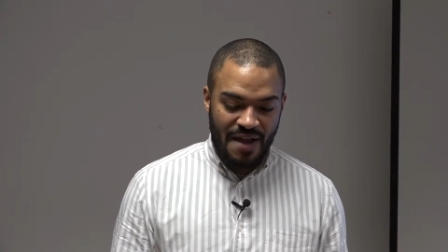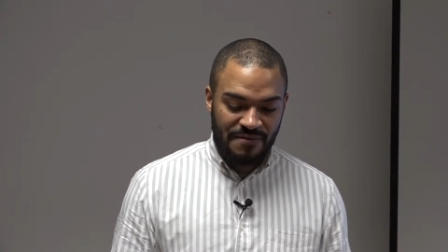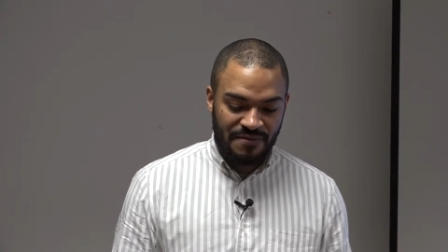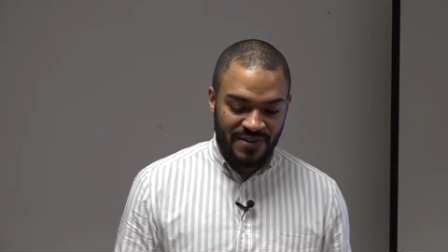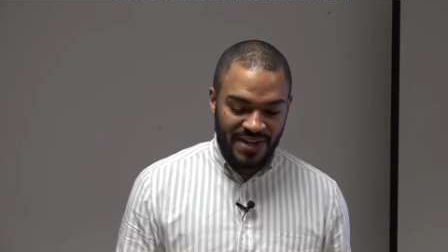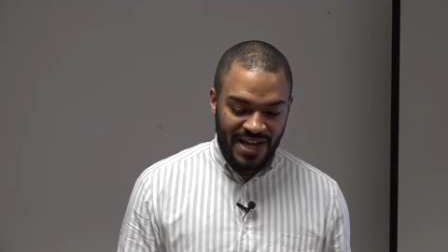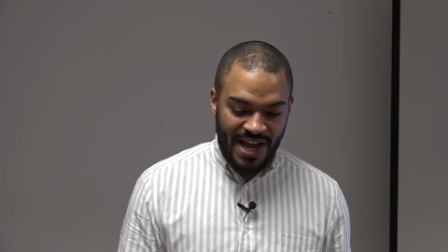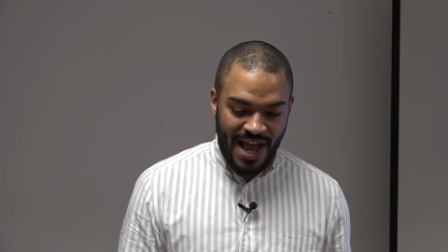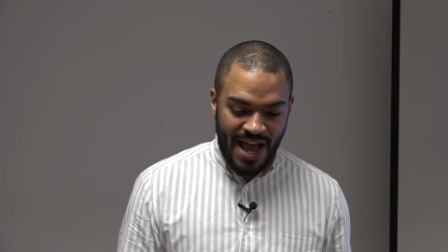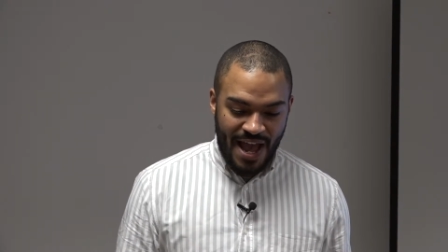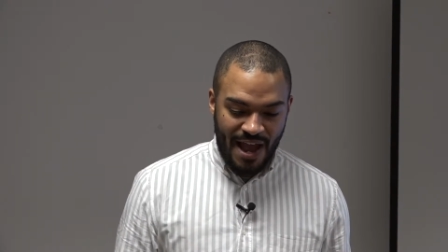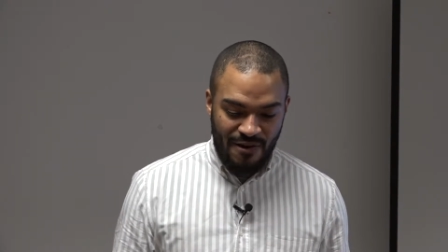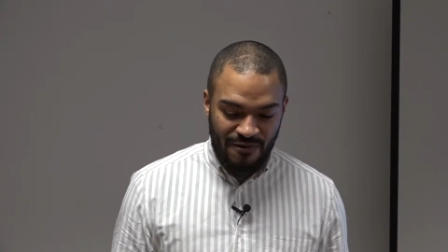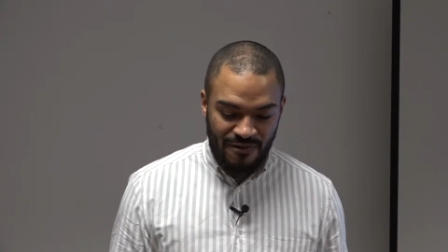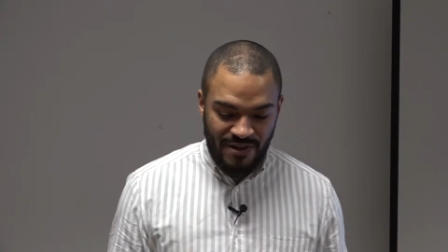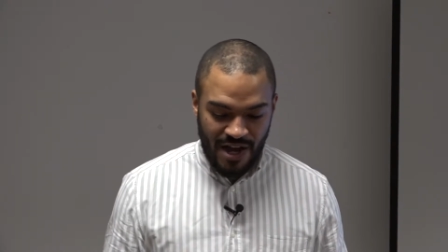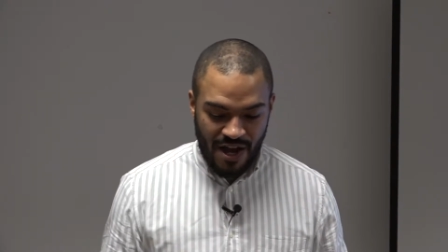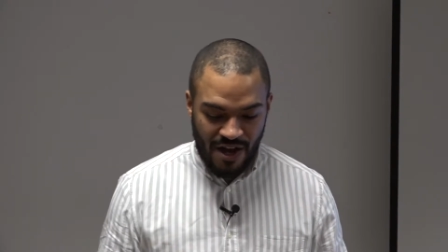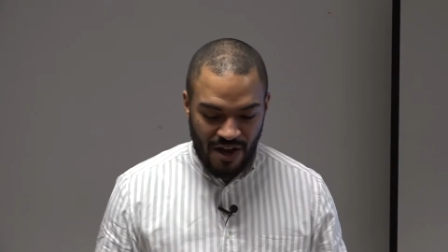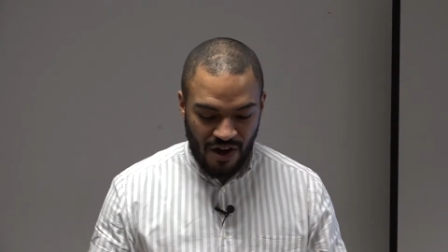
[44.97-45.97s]
every
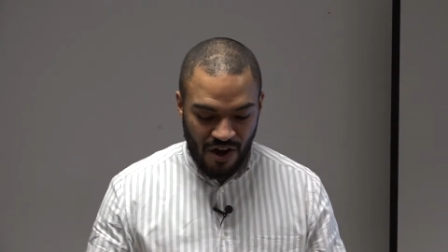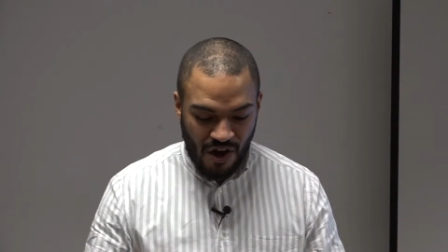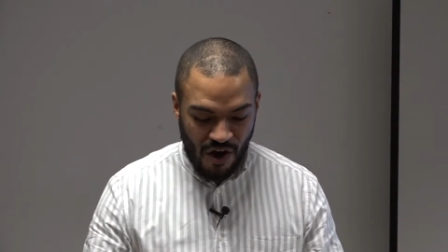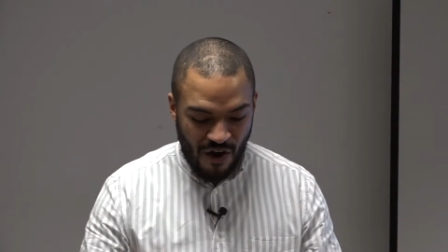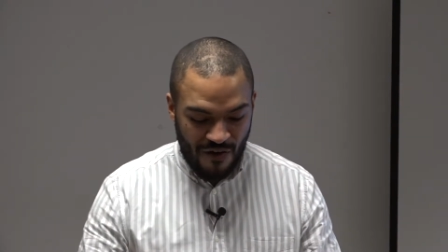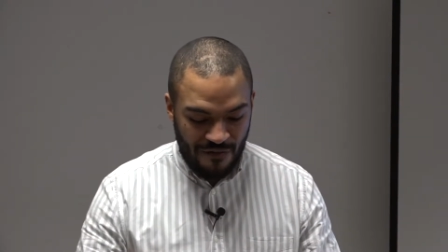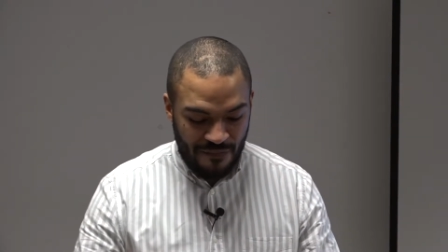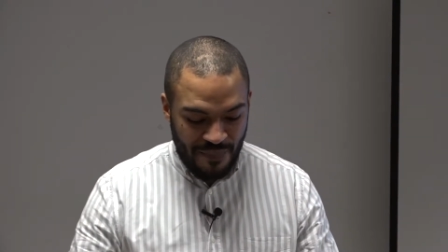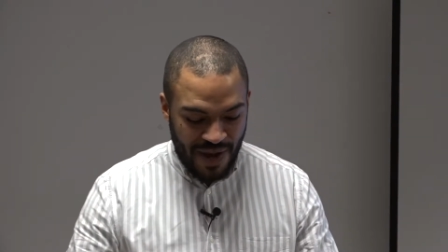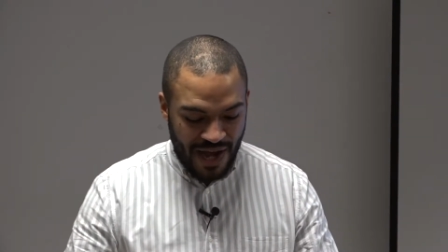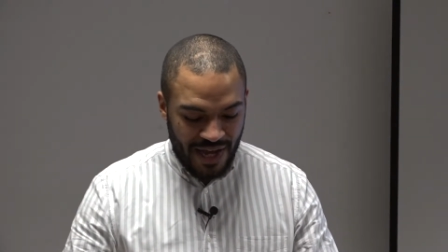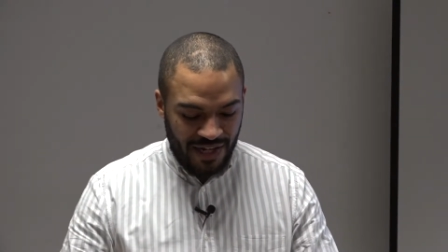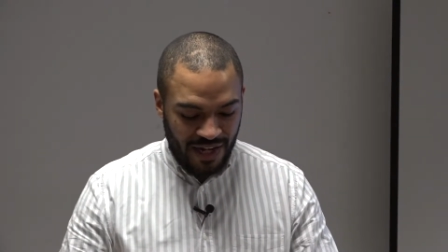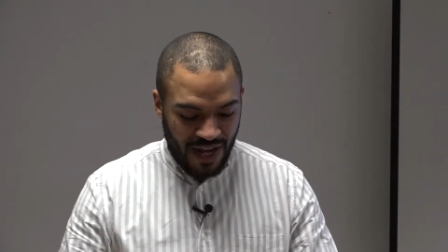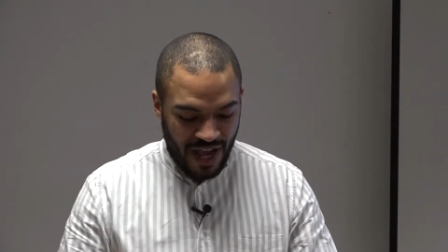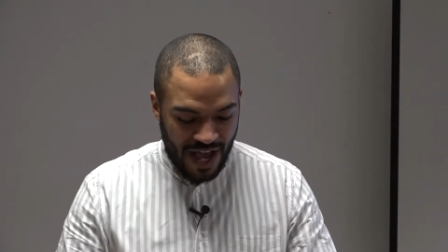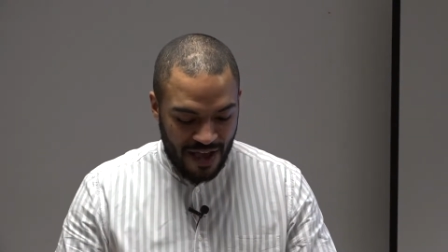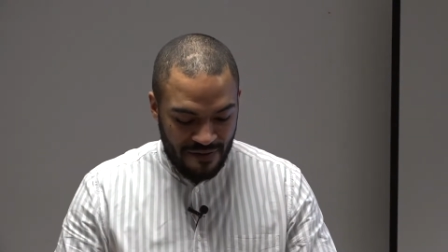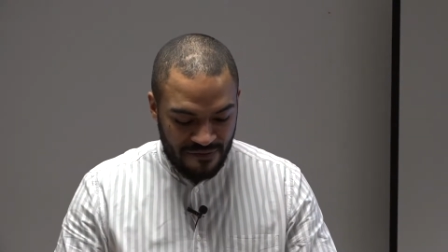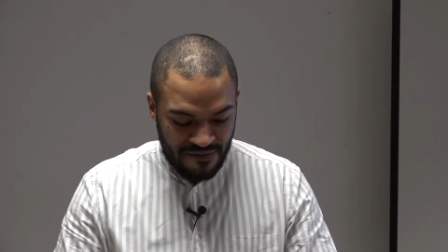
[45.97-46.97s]
area of
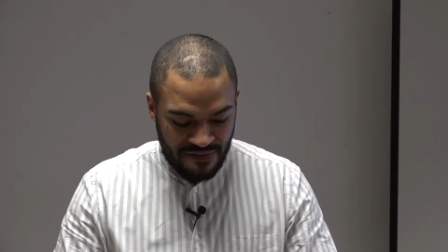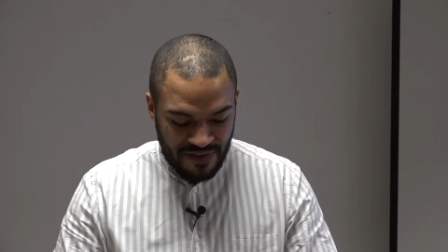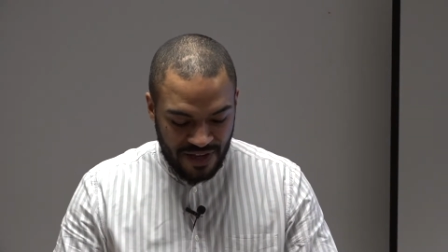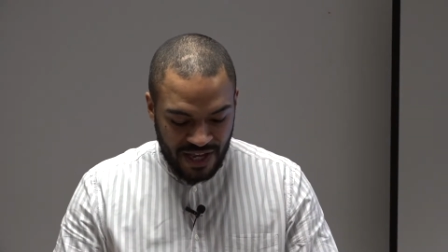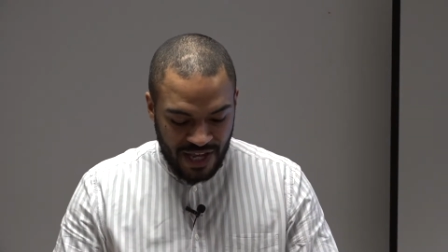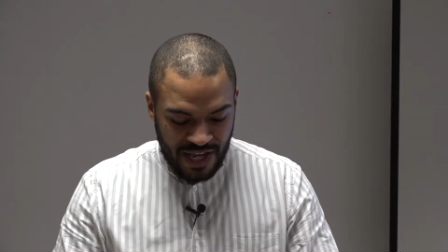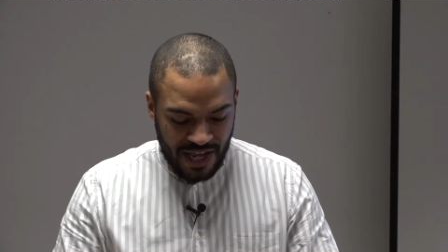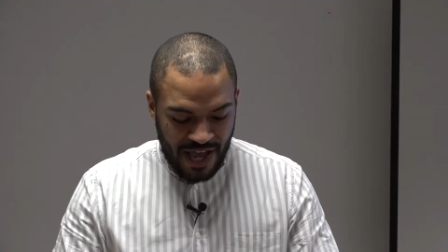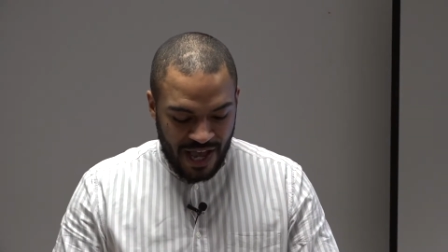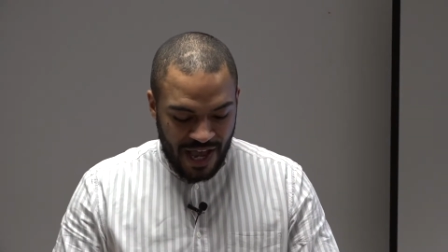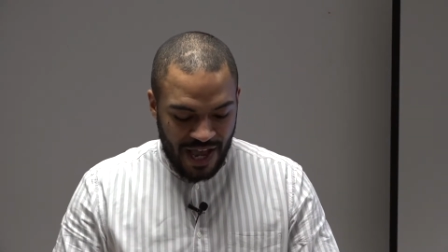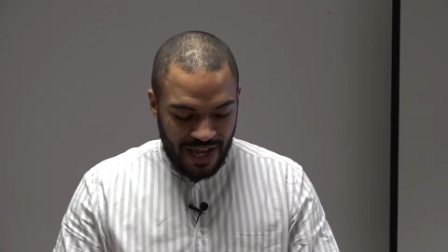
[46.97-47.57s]
my life,